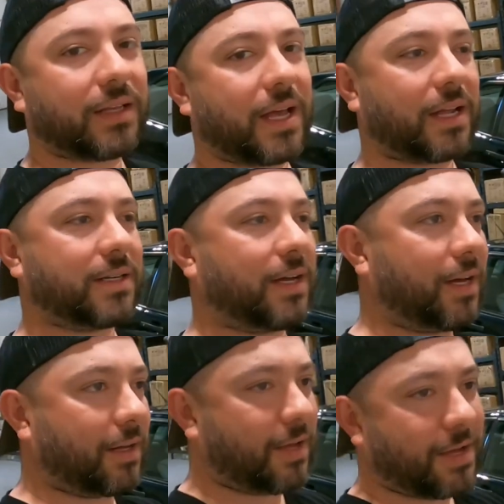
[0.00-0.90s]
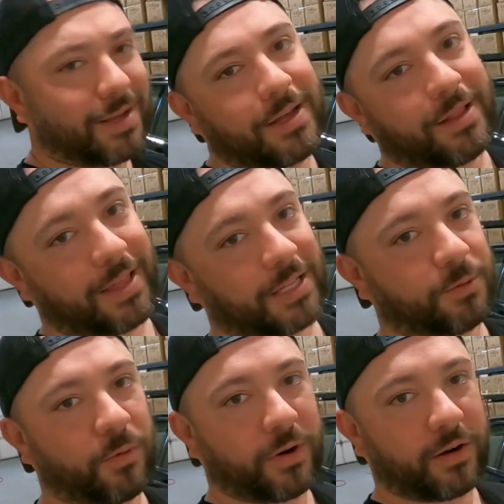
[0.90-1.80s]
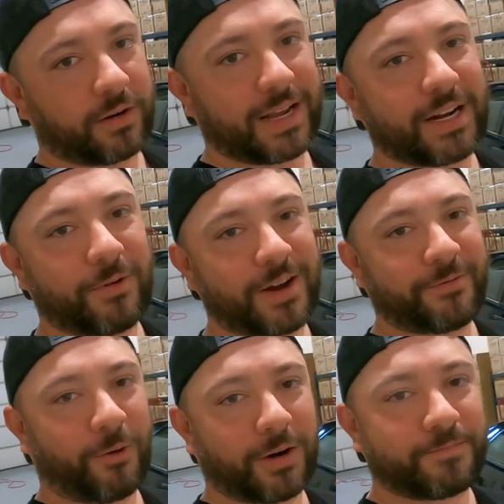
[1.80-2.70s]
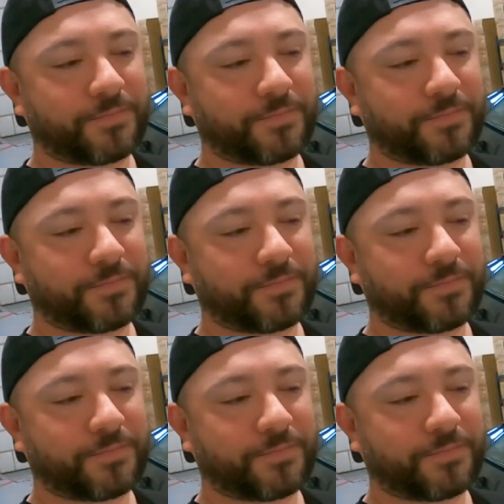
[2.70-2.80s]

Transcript: and uh, that's what we're getting ready for.